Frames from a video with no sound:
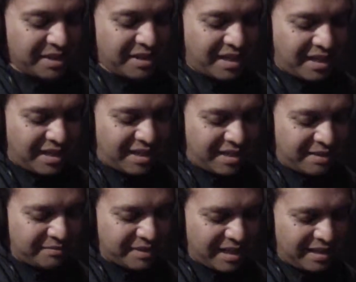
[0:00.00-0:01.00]

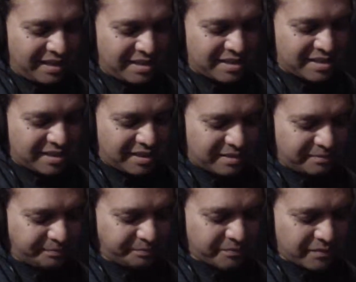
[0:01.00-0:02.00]
that is
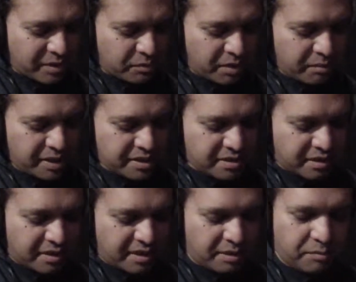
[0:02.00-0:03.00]
where we
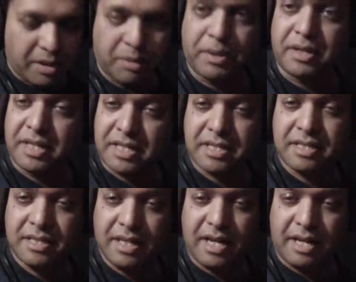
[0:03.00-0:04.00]
start and where we're going to
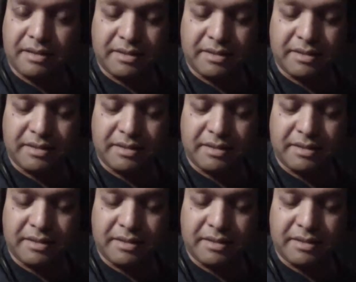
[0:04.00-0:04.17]
sit.